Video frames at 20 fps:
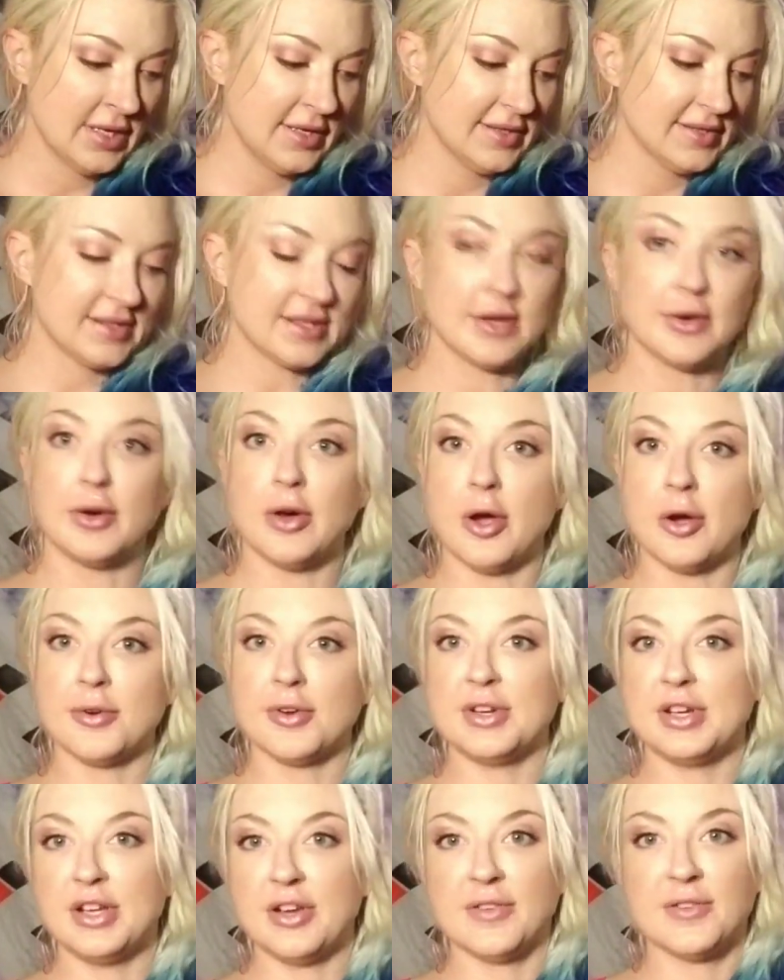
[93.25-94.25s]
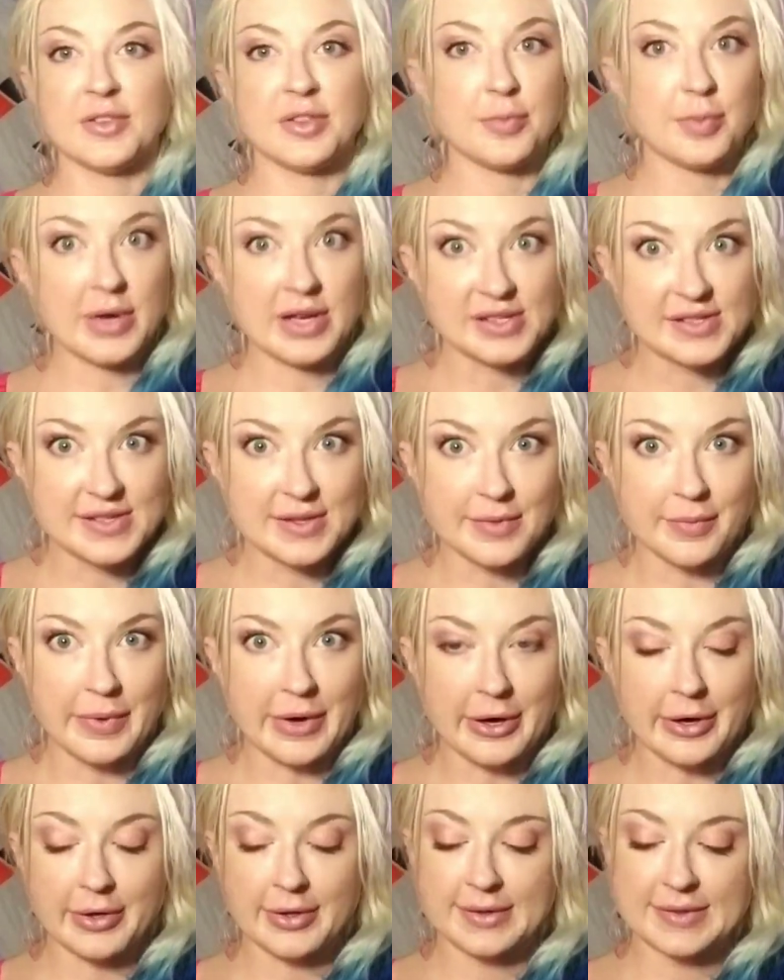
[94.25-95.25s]
So already over the price of the
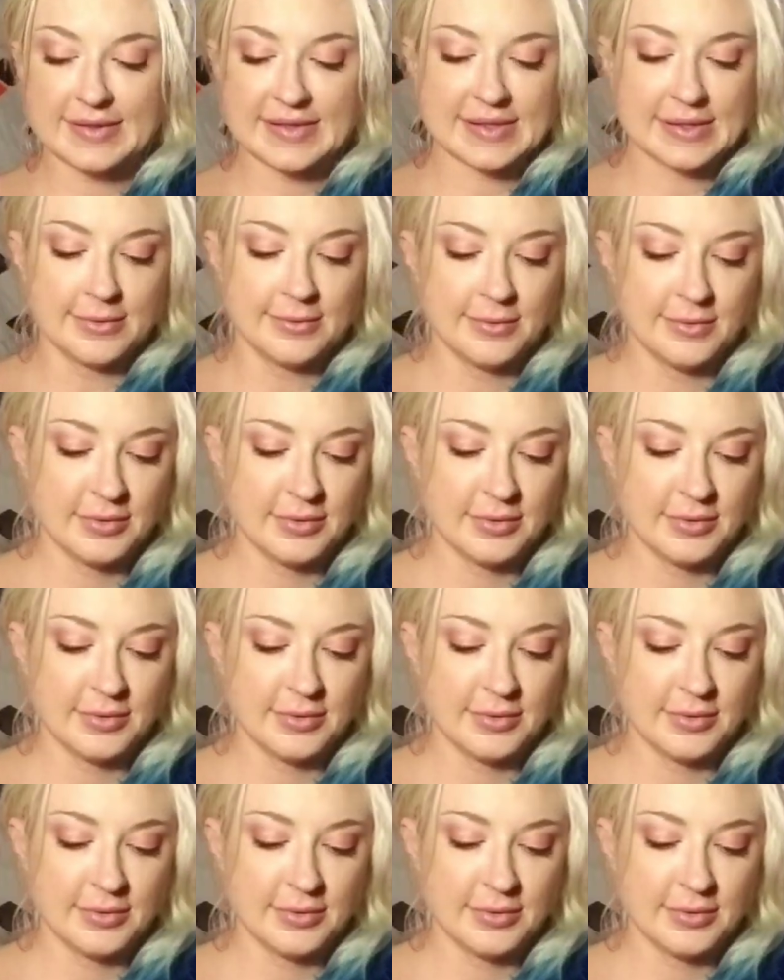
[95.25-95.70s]
box,